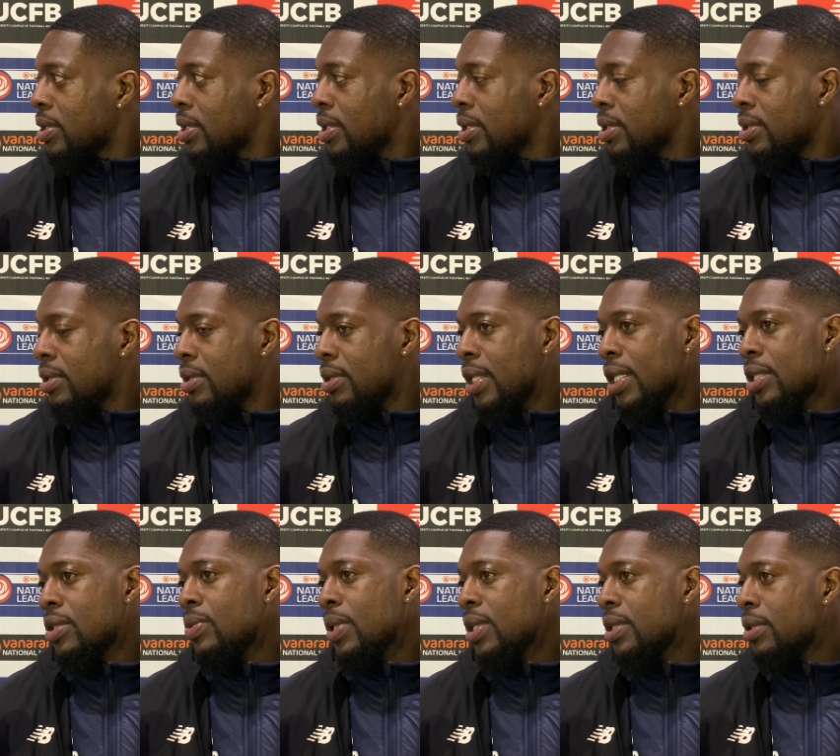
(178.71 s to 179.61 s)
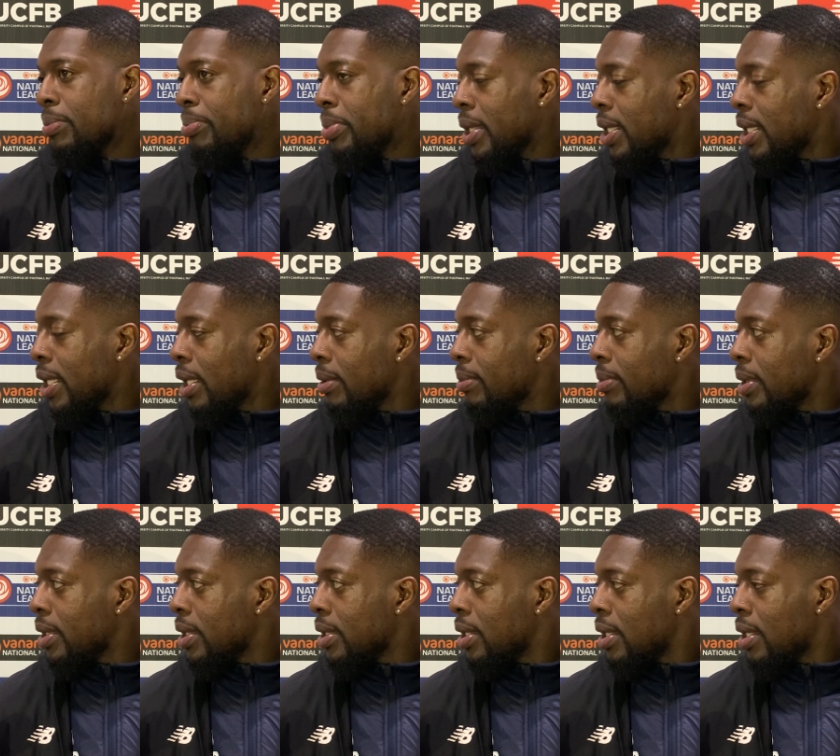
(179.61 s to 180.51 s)
because next week's a big game.
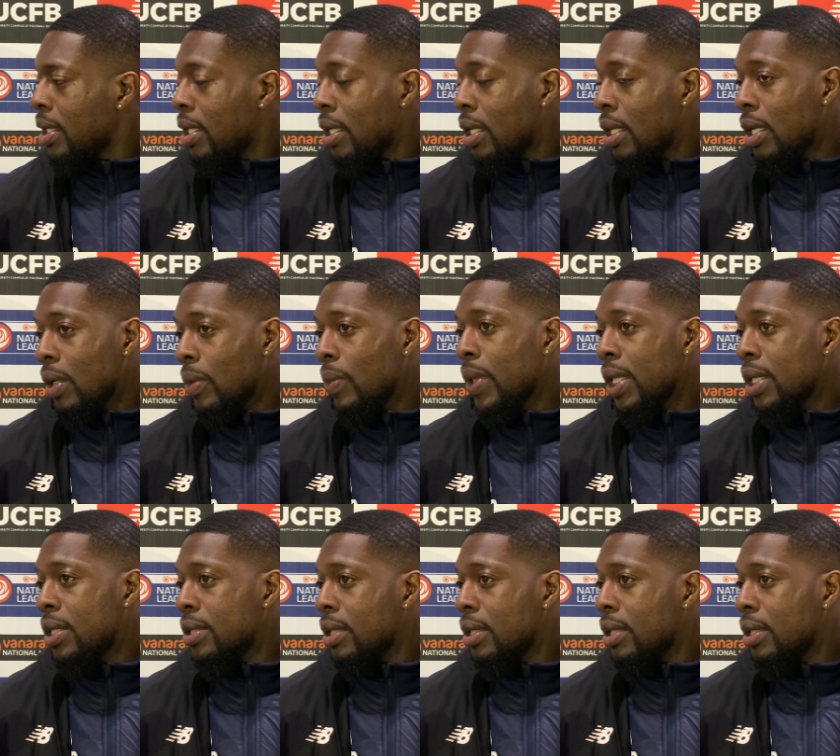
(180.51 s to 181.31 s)
And we need